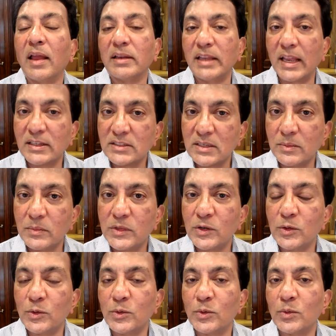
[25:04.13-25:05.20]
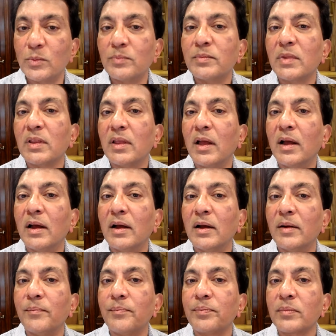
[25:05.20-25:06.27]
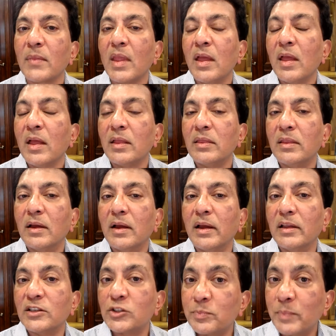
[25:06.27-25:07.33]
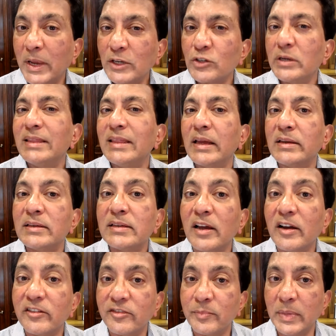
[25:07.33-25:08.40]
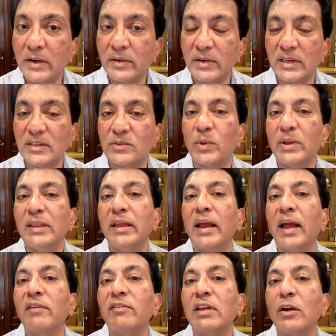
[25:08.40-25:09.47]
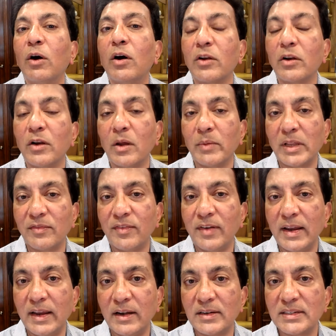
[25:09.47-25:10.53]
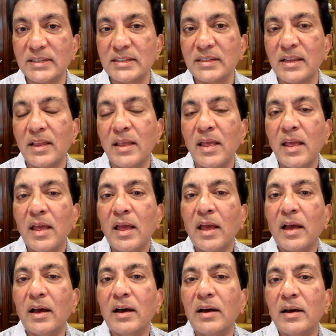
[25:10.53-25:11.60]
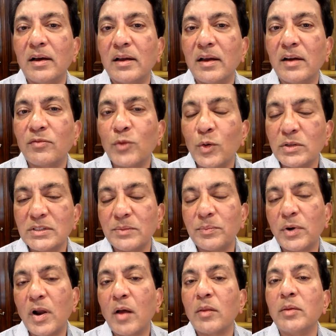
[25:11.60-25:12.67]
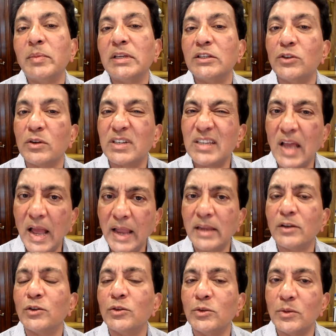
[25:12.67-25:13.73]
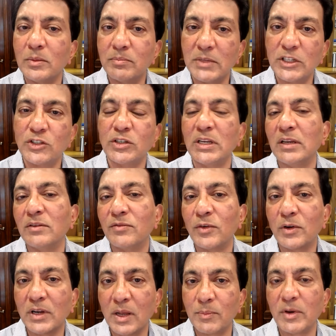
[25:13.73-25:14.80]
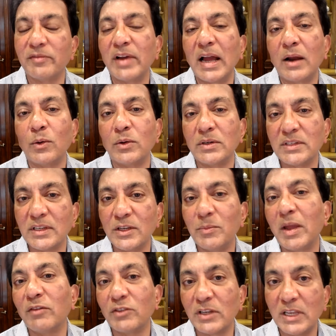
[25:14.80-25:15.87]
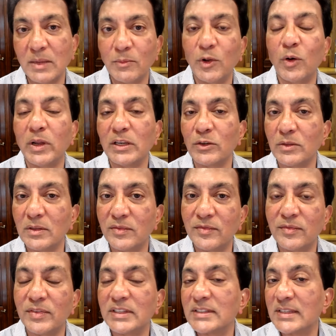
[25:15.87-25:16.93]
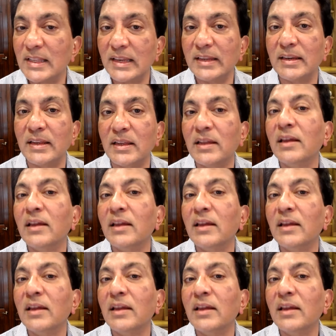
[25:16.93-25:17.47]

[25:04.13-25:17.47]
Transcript: gets them through, um, especially their tough periods when they're having autonomic flares. Of course, the problem is you're tied to a machine for a couple of hours and you may have to keep going to the facility,